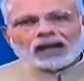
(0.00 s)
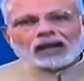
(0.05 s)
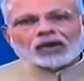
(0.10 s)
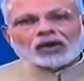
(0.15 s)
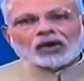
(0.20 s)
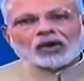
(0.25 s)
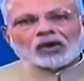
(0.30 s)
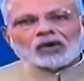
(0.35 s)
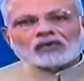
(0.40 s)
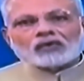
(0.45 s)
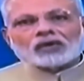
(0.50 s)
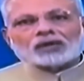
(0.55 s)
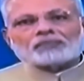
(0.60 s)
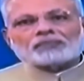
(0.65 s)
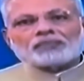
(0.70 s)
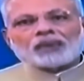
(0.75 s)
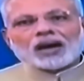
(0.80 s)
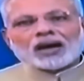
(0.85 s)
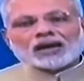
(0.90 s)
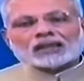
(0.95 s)
a law was
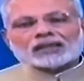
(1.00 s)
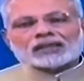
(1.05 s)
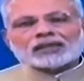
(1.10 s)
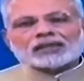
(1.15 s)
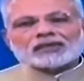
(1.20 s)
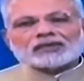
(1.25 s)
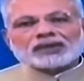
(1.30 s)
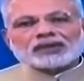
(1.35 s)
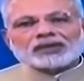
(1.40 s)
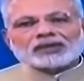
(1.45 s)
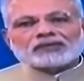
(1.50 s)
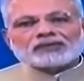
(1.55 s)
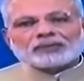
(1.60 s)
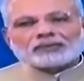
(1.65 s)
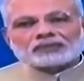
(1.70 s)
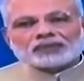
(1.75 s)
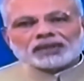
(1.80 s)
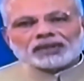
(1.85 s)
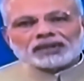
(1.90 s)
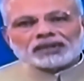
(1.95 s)
passed in
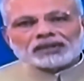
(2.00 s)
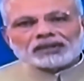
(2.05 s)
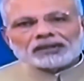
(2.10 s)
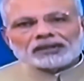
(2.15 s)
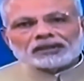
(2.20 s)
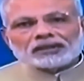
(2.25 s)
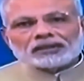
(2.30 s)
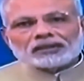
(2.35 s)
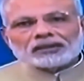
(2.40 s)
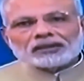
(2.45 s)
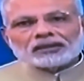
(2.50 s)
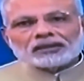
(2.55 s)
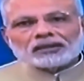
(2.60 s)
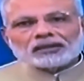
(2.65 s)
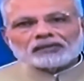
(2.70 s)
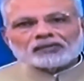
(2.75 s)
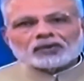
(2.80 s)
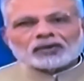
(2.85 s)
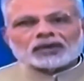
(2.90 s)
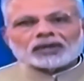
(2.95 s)
2015
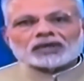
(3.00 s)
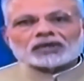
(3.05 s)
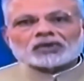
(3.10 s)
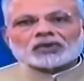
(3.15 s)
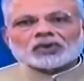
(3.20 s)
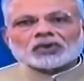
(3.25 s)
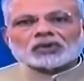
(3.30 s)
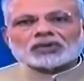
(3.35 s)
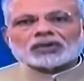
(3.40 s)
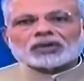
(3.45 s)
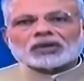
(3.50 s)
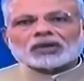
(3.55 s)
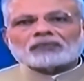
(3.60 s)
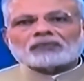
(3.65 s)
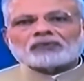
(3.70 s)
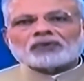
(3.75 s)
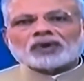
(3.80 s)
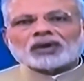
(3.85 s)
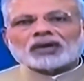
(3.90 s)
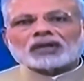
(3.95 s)
for disclosure
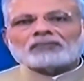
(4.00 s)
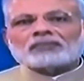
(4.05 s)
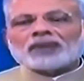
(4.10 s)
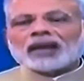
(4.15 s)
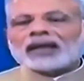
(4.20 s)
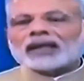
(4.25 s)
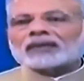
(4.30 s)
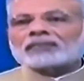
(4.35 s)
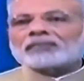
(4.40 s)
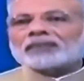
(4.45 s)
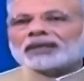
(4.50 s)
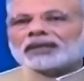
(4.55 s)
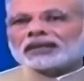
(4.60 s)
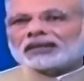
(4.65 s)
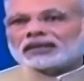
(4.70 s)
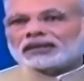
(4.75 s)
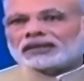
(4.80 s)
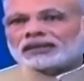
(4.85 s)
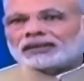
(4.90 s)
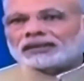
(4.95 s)
of foreign black
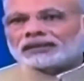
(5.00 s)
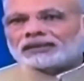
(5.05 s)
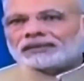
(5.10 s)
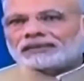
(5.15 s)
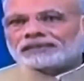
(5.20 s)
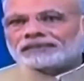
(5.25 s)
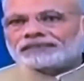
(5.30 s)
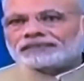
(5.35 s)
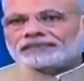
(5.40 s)
money.